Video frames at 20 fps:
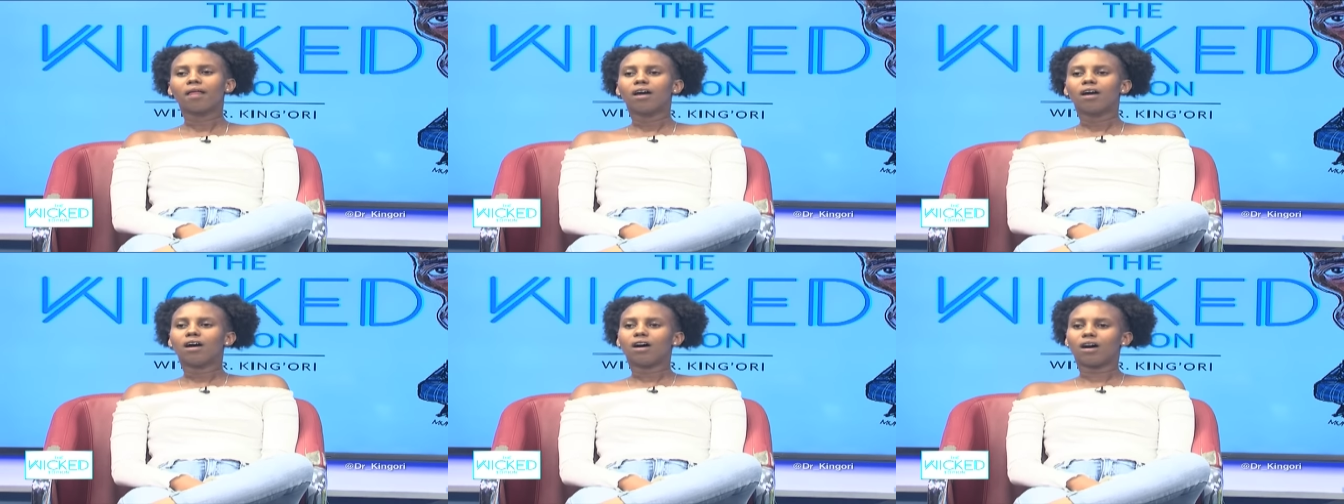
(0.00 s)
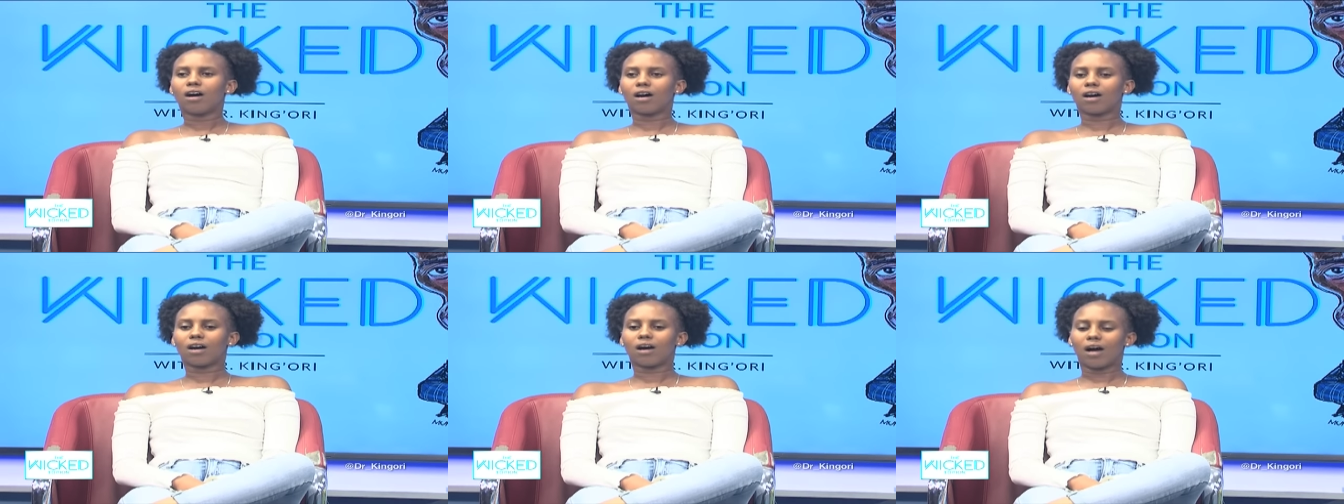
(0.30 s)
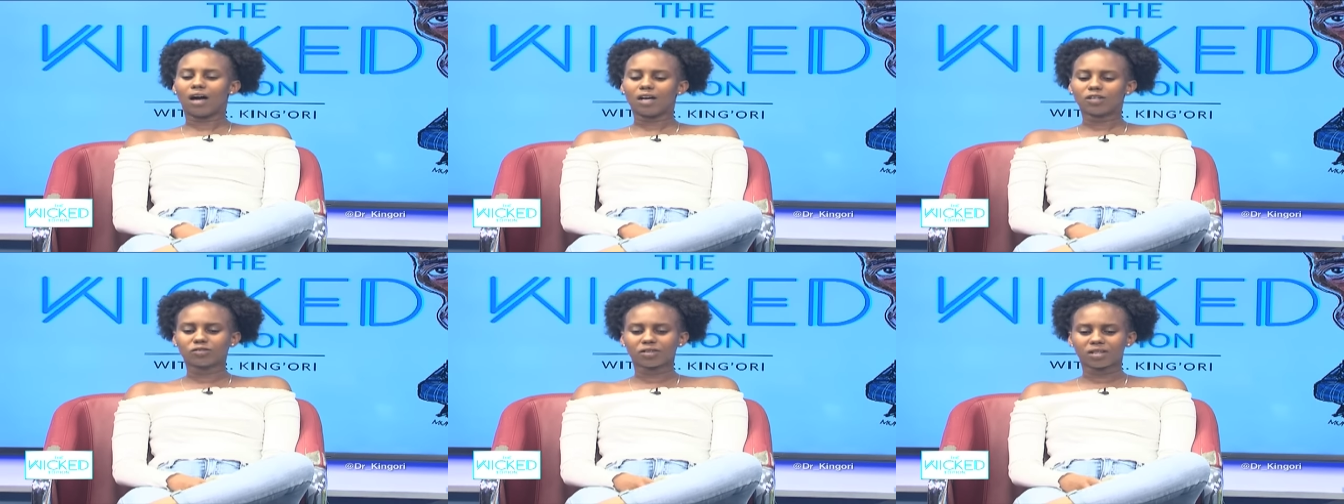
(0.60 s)

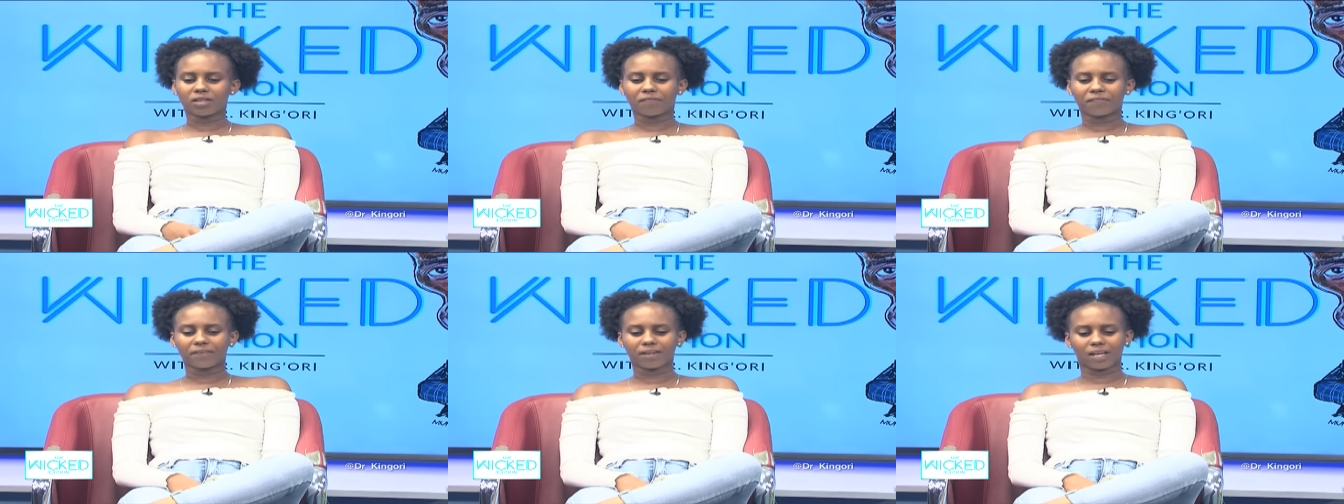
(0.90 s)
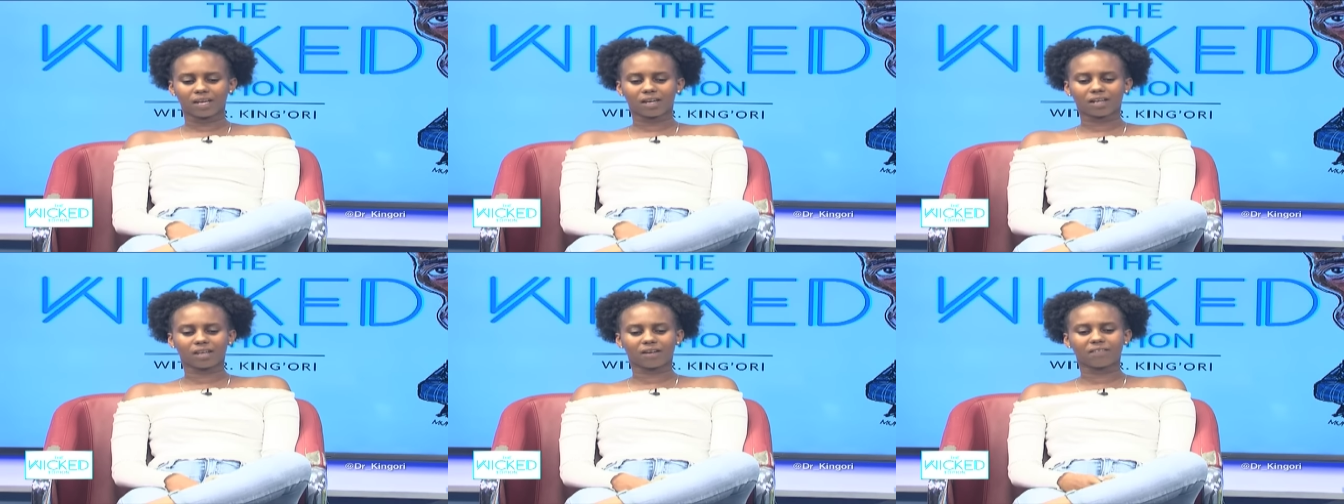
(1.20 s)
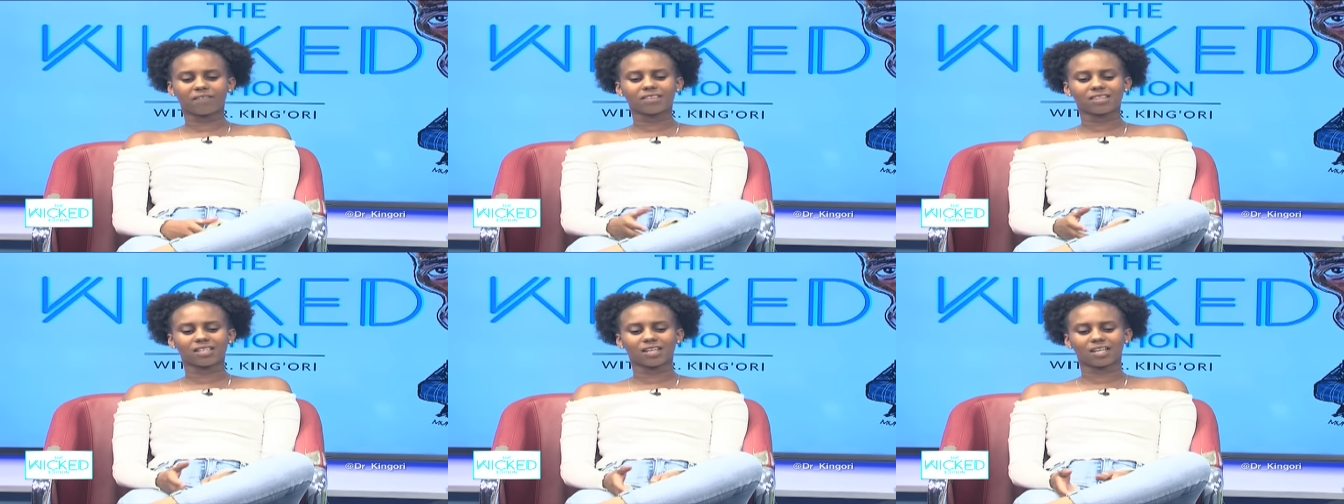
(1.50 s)
I usually feel like
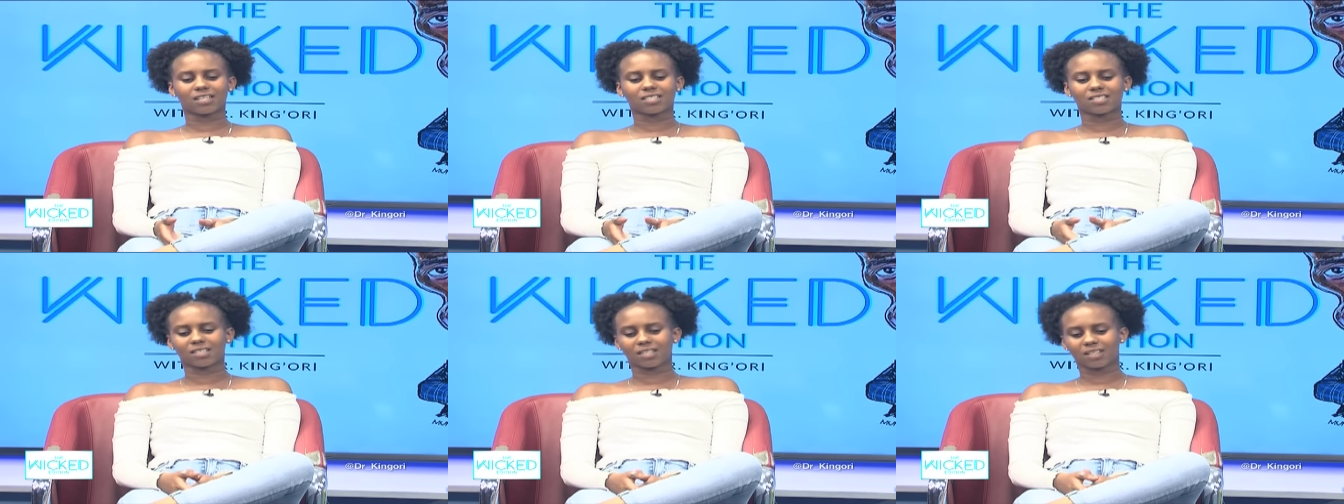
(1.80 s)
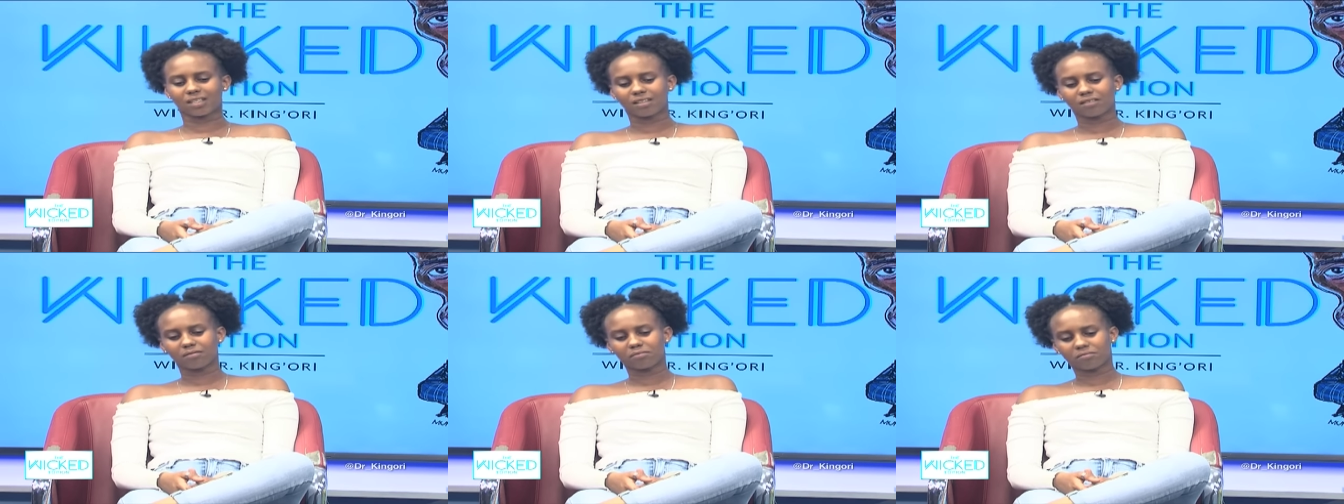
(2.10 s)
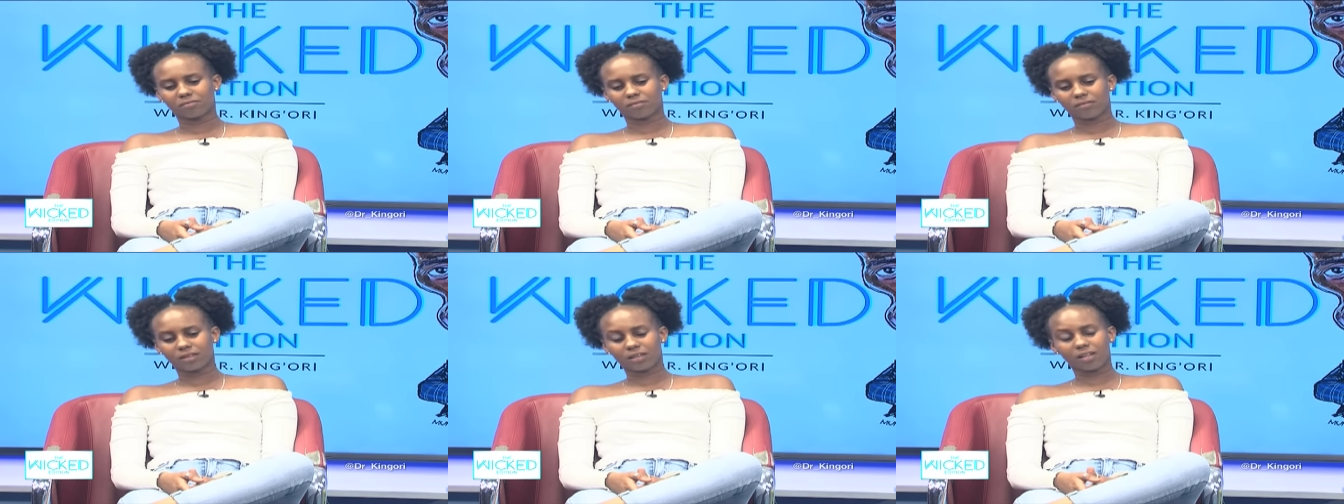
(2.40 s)
everything I say,
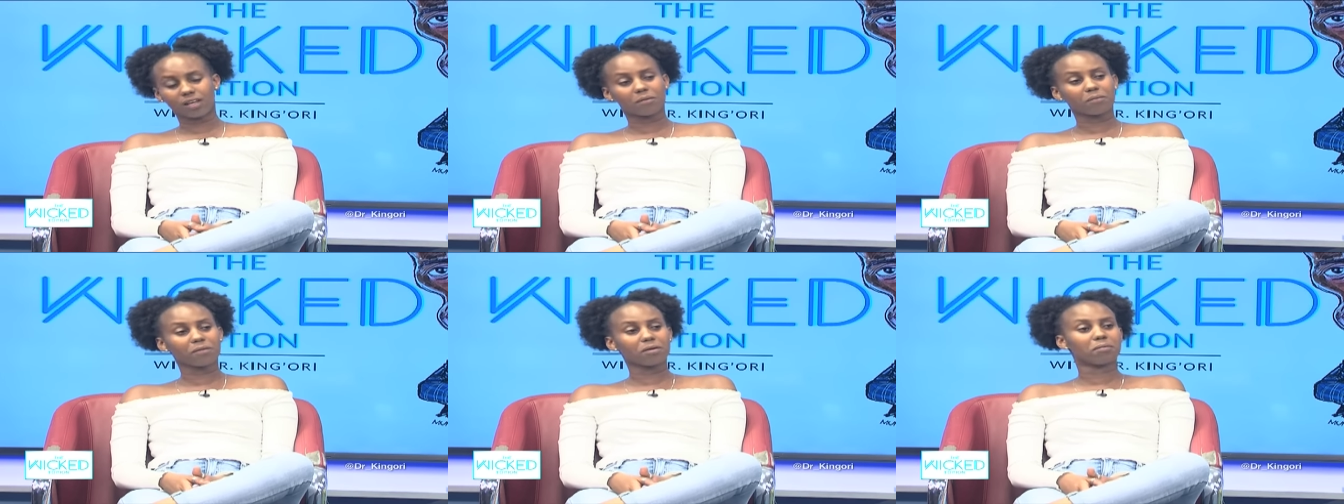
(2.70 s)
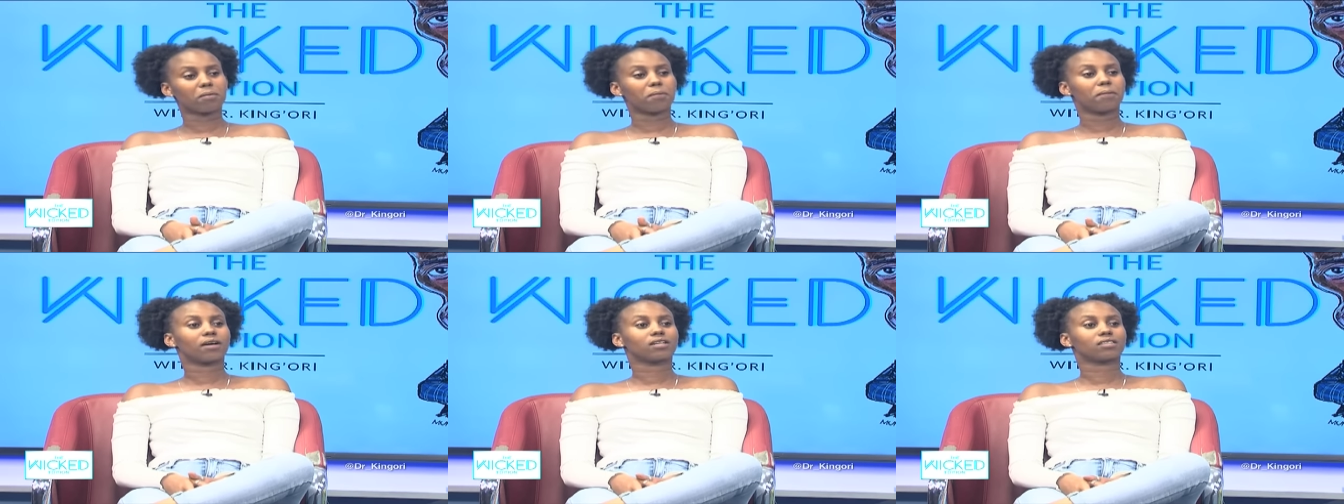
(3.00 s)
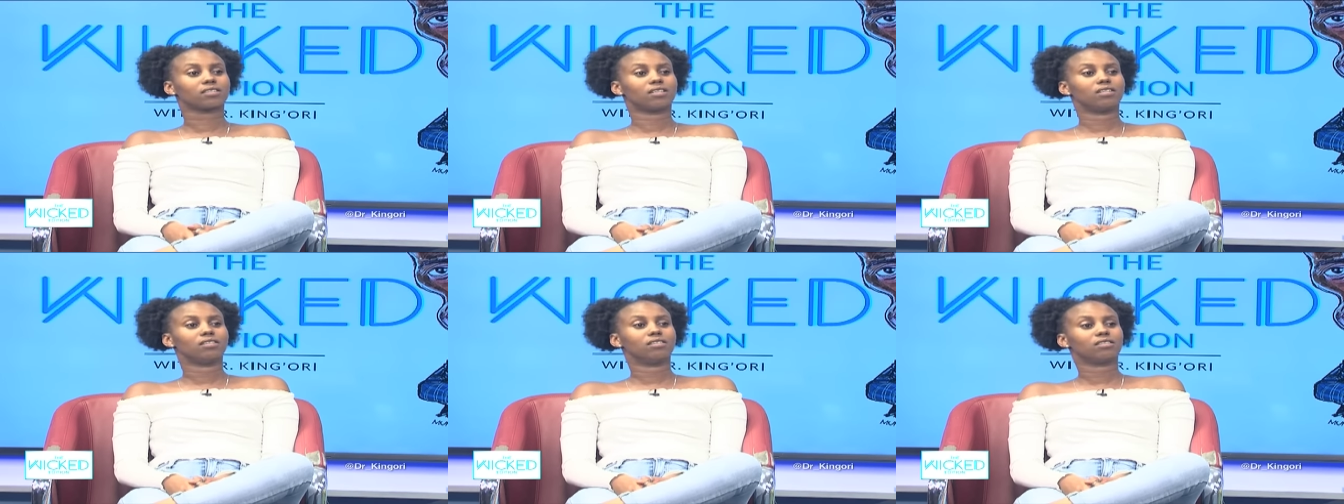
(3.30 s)
I mean, may make
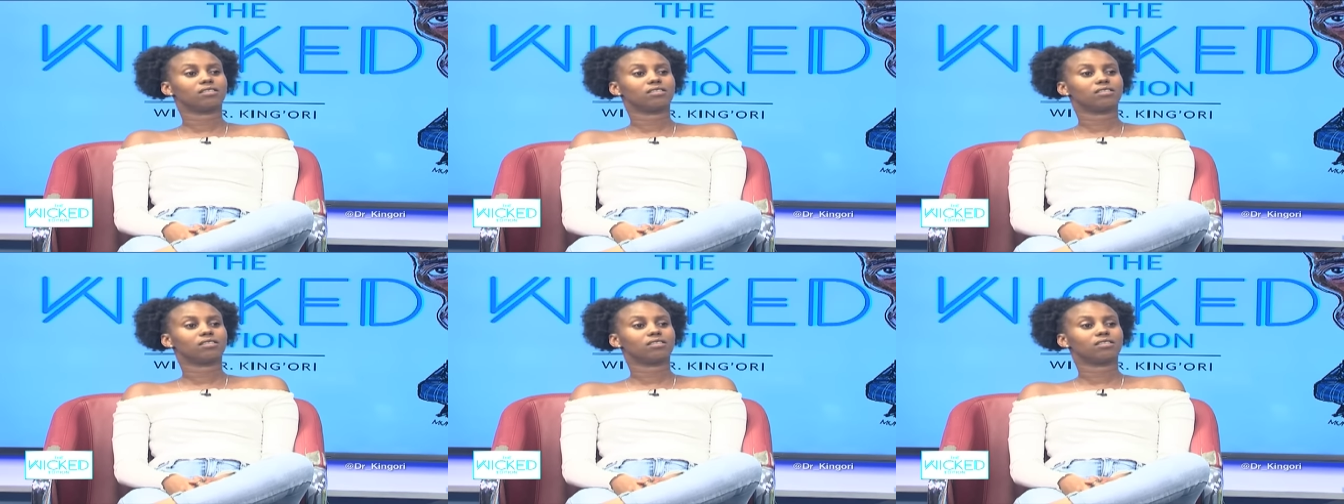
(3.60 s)
sense.